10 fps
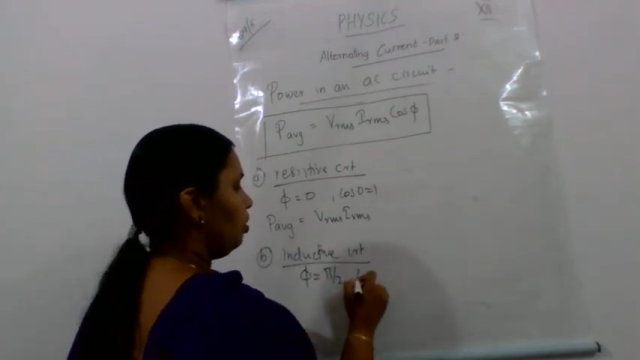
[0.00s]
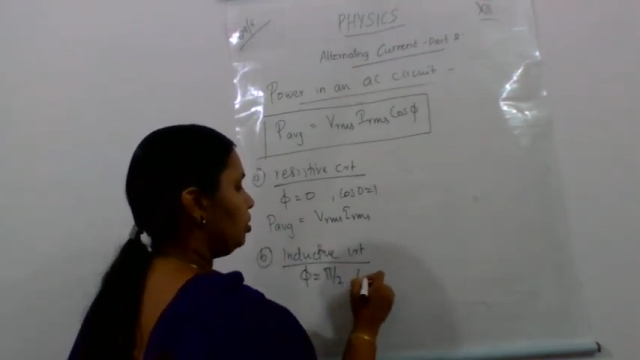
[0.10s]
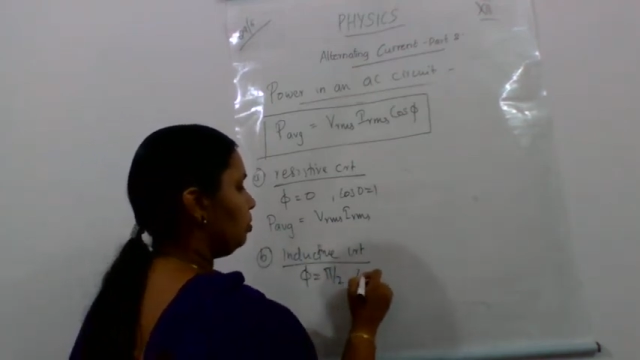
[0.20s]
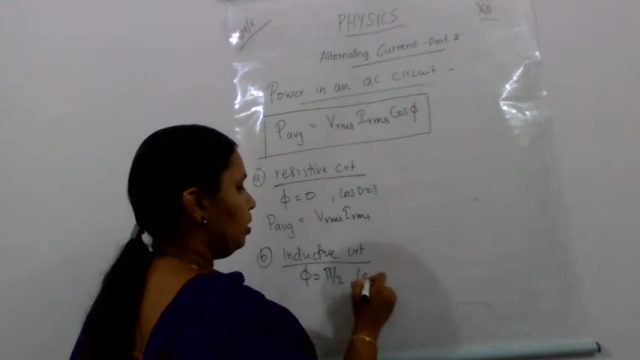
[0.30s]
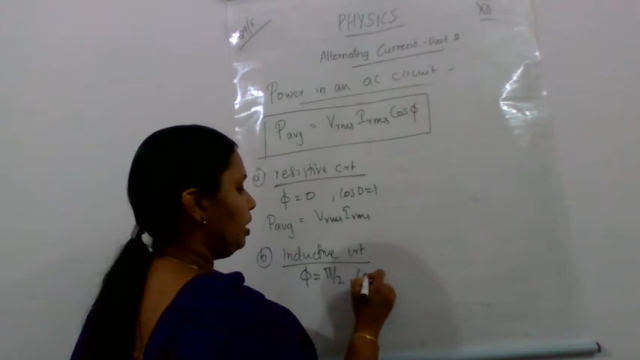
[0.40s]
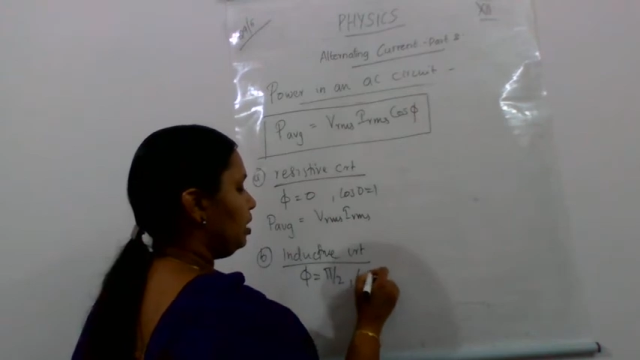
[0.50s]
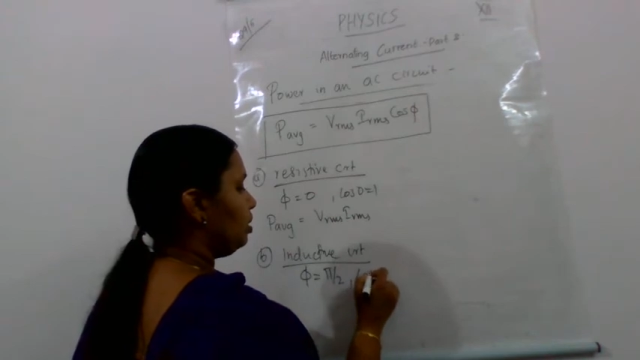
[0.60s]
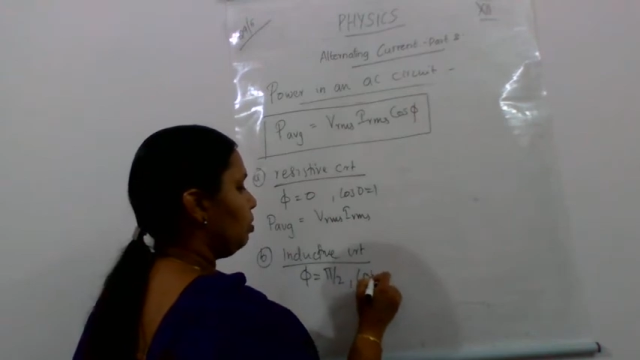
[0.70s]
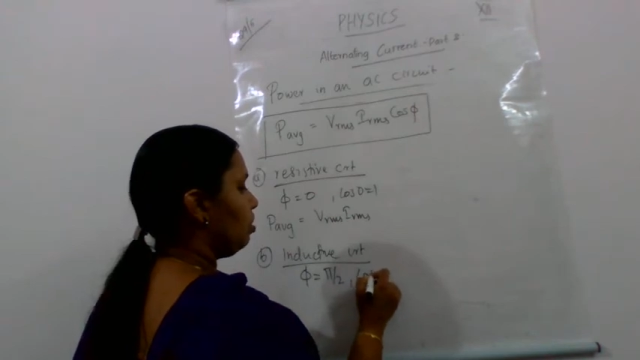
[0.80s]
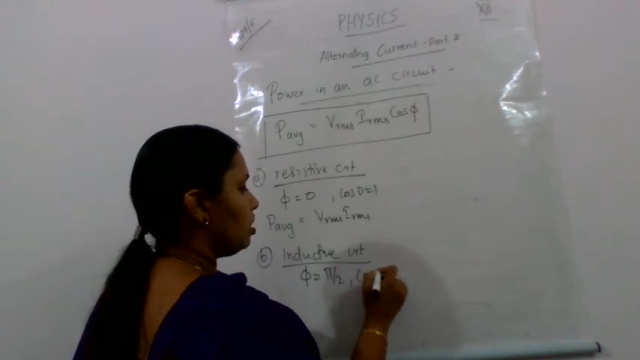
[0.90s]
2. So what is
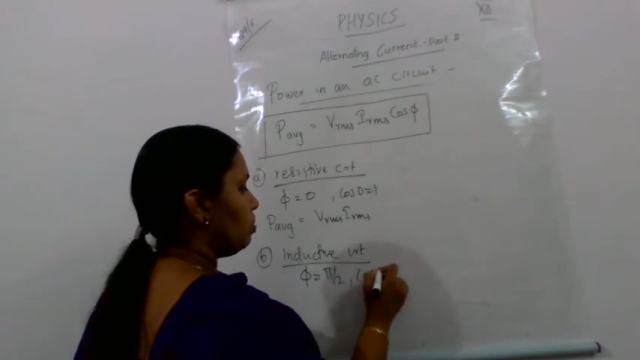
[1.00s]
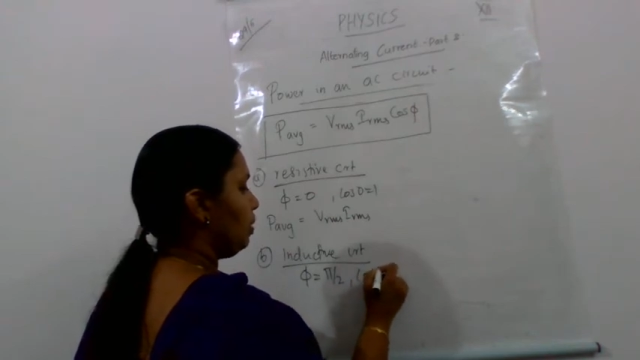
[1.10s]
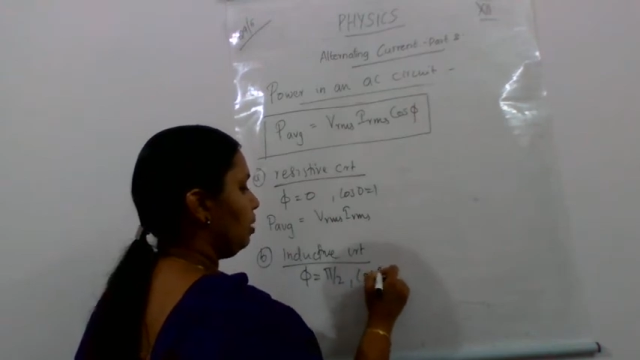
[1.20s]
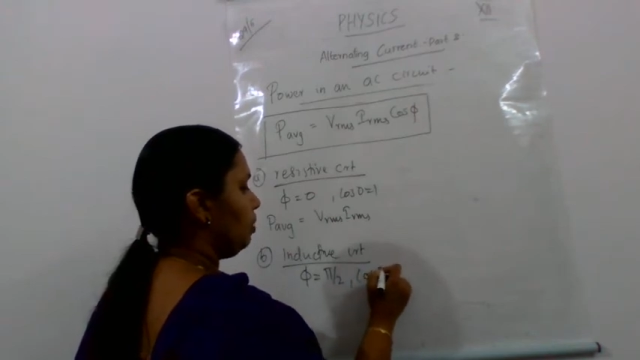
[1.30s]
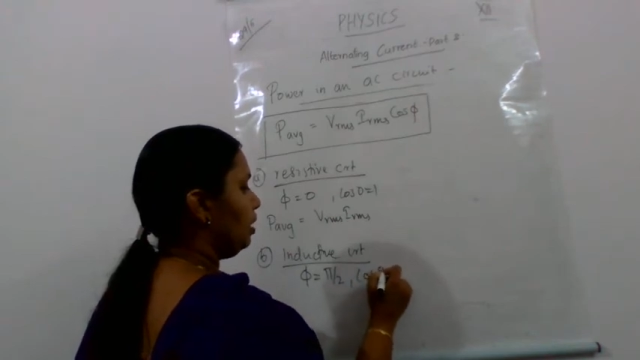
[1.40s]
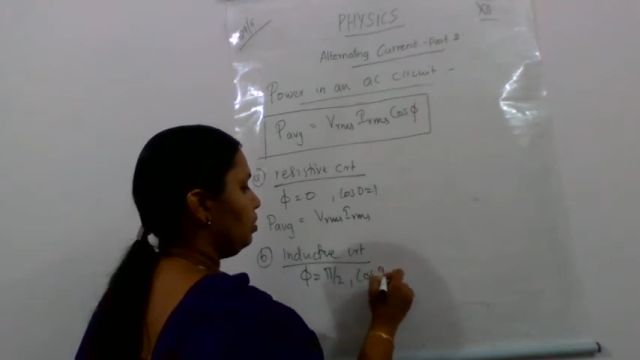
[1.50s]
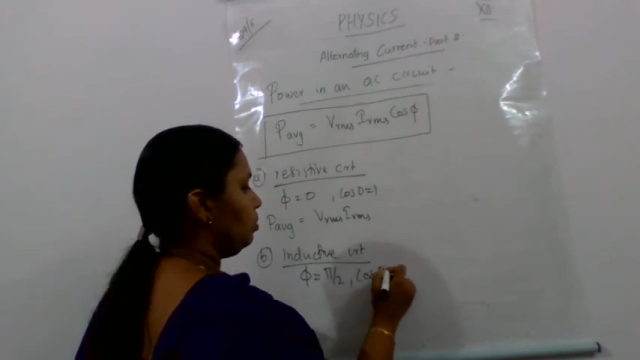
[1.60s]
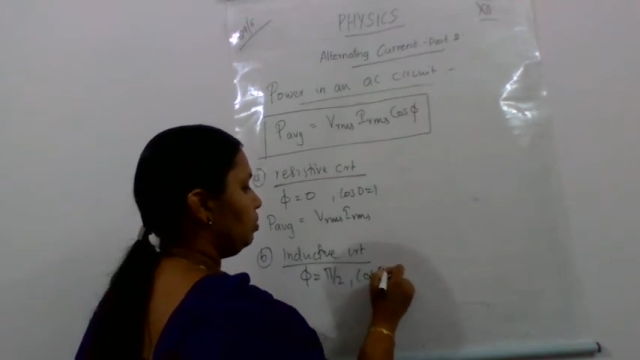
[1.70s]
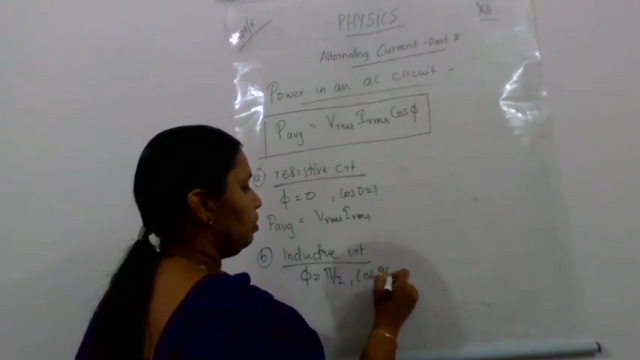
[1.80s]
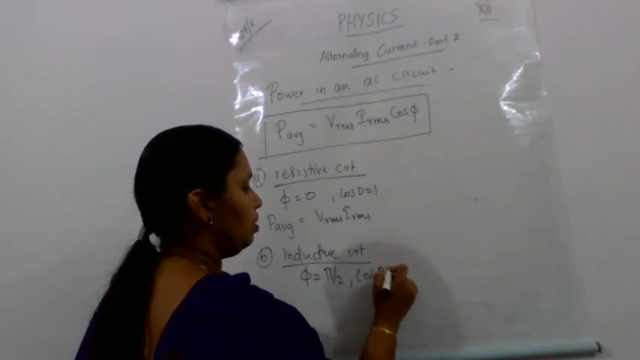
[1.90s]
cos pi by 2?
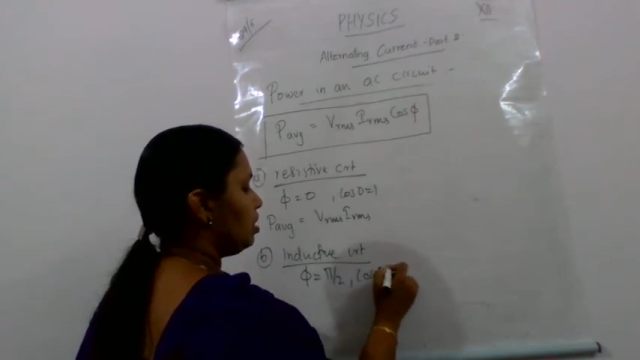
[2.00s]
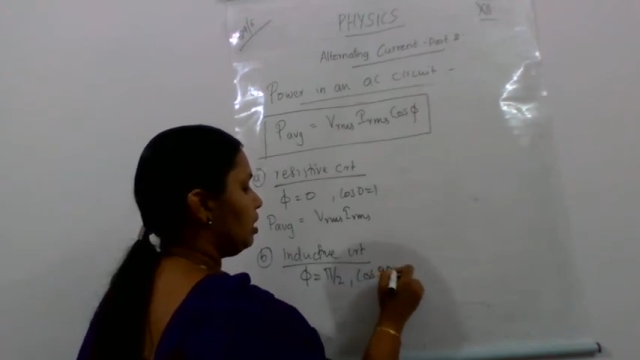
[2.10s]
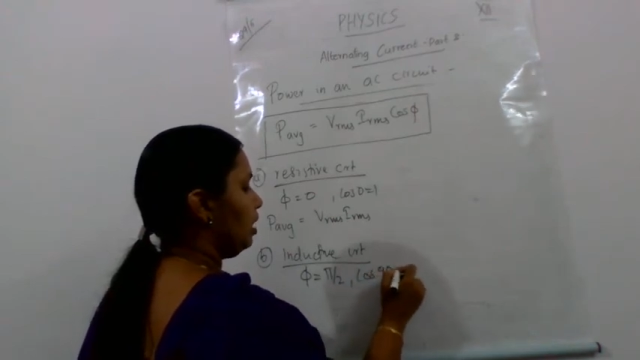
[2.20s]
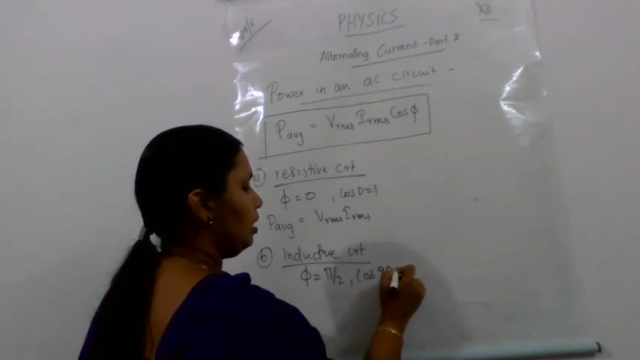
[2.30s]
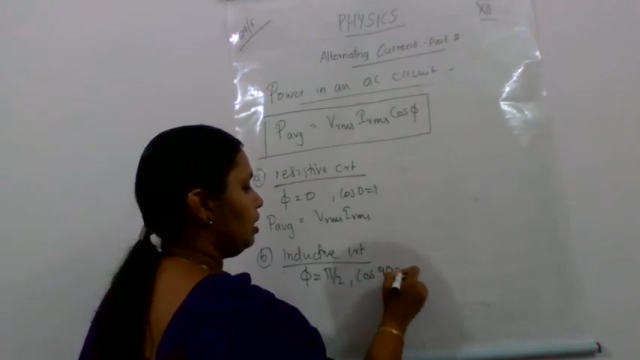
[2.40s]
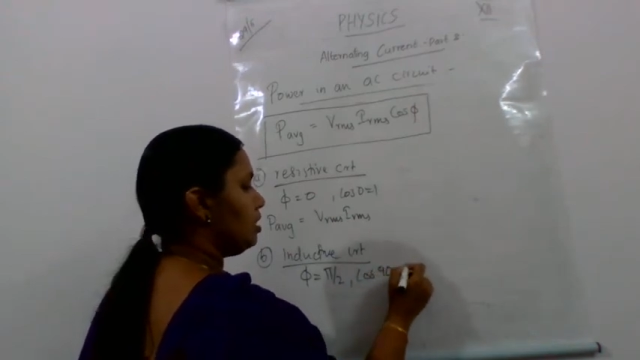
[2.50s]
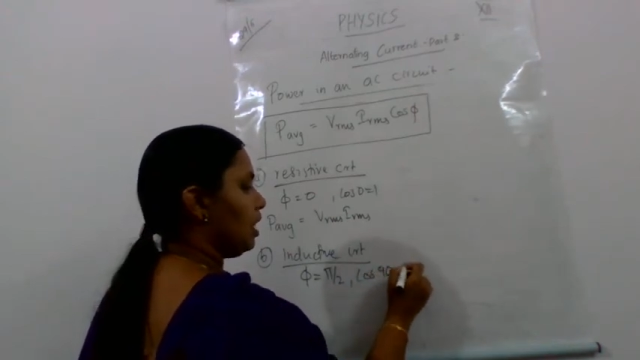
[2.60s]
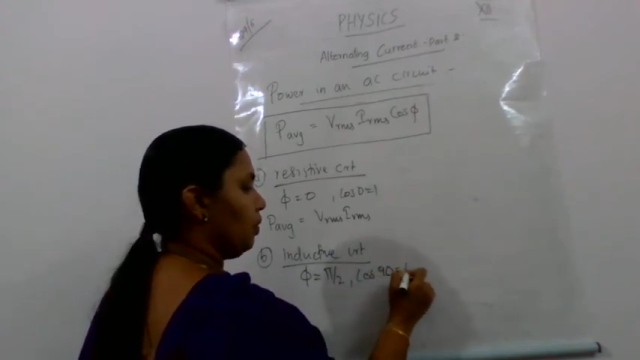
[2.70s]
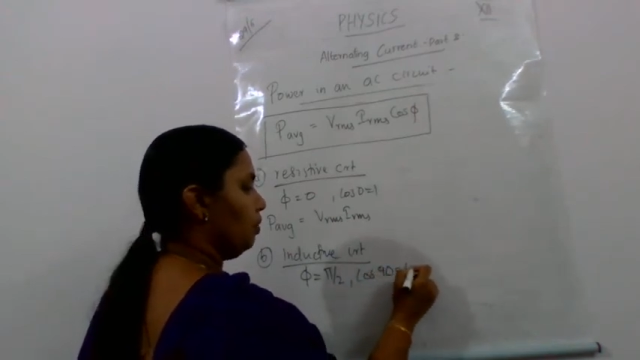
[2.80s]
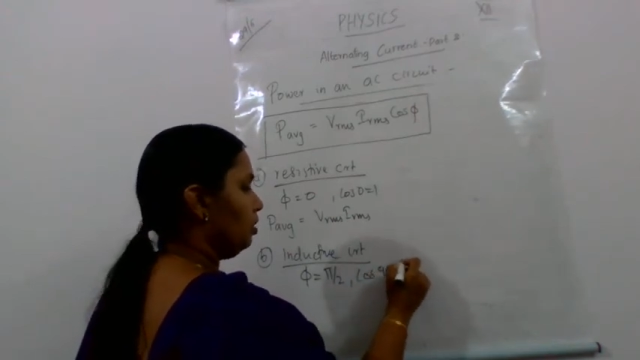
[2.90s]
Cos 90 is
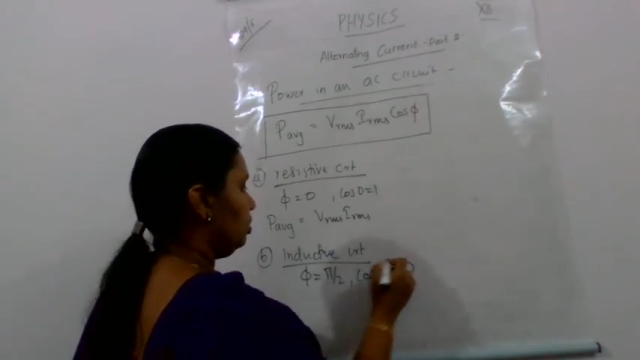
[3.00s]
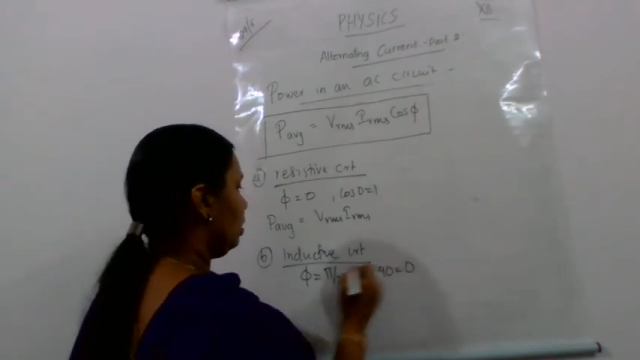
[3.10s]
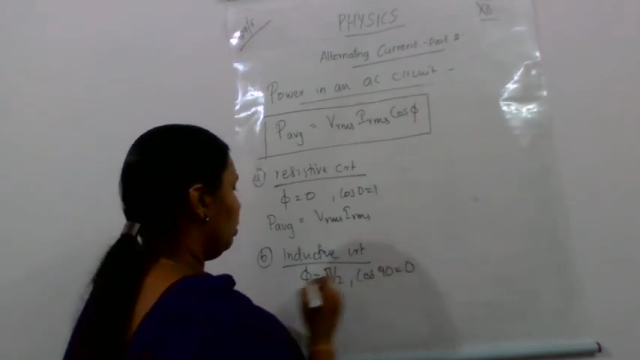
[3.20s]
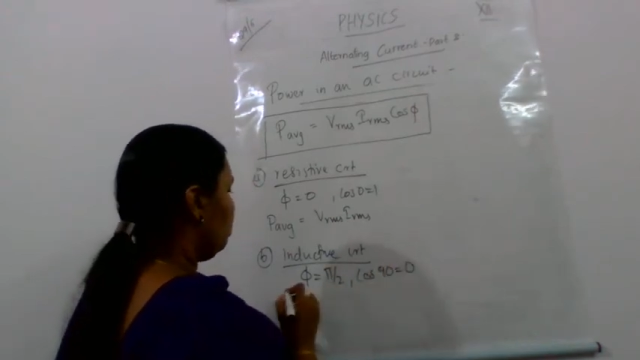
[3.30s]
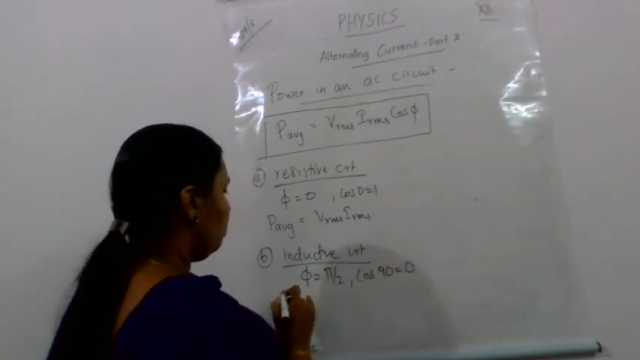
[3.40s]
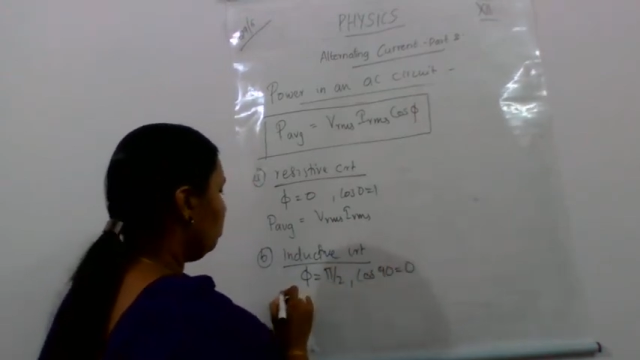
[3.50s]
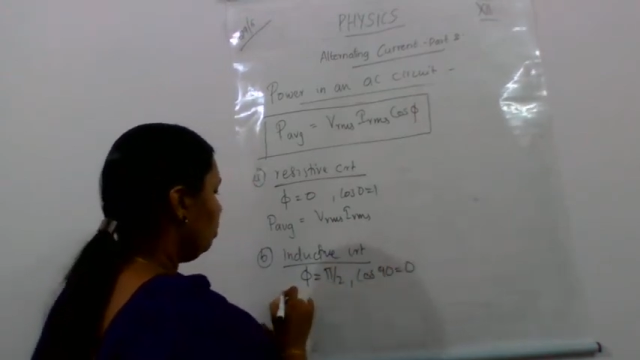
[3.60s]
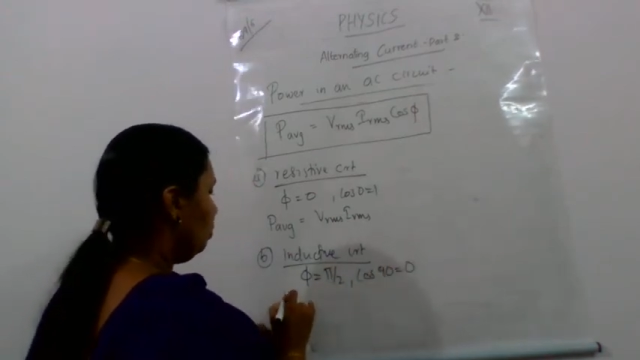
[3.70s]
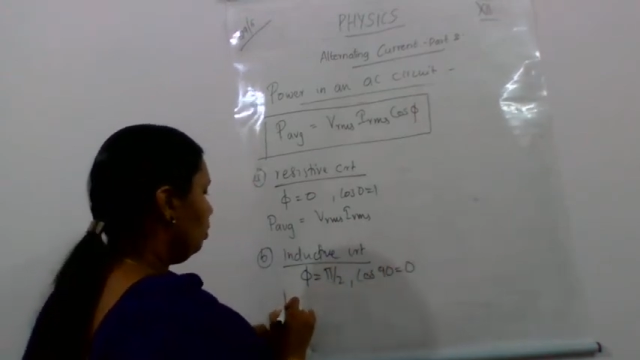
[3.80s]
equal to 0.